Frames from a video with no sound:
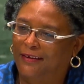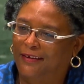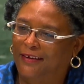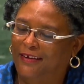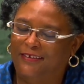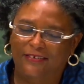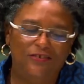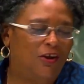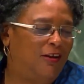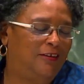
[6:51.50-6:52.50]
It is
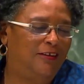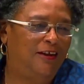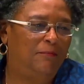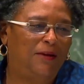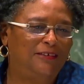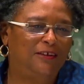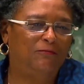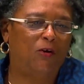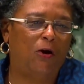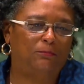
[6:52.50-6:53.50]
not a matter of
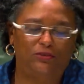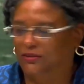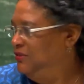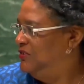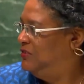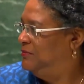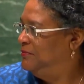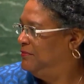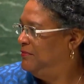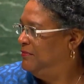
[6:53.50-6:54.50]
options.
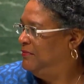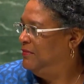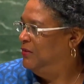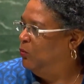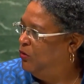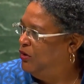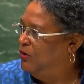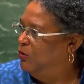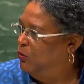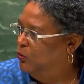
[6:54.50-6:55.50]
The
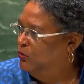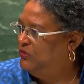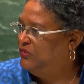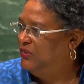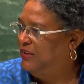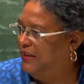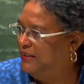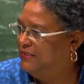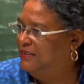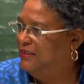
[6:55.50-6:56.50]
world owes
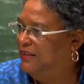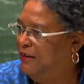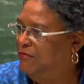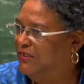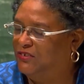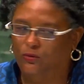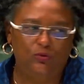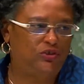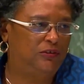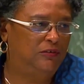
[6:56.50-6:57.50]
Haiti a
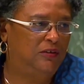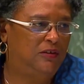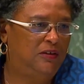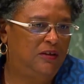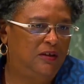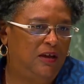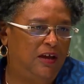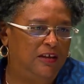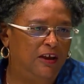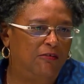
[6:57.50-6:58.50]
resolution. A
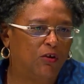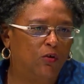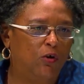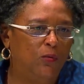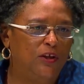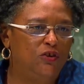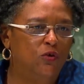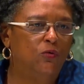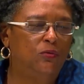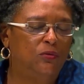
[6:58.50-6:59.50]
year ago, we
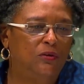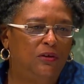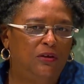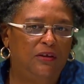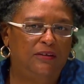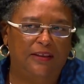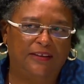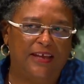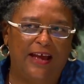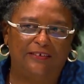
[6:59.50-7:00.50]
knew that the gas